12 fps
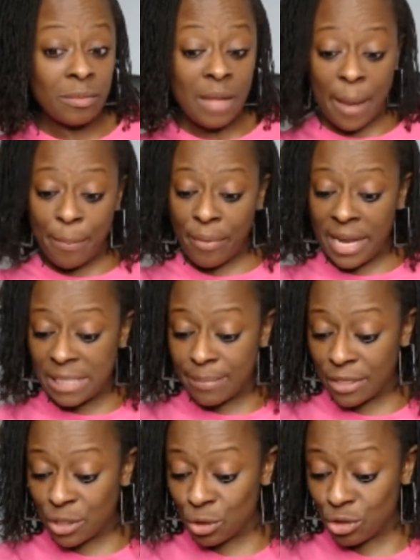That brings
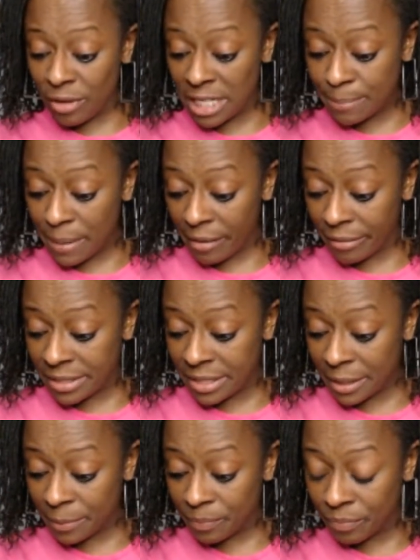me to
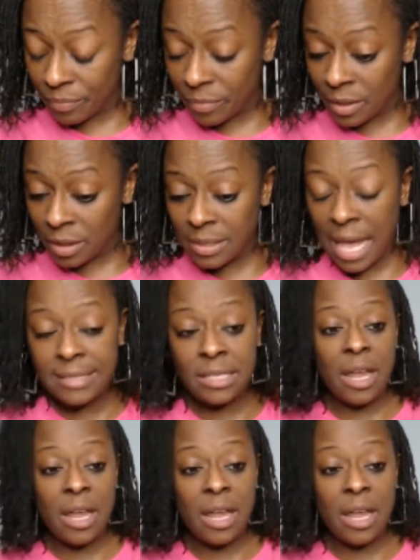transparency. That's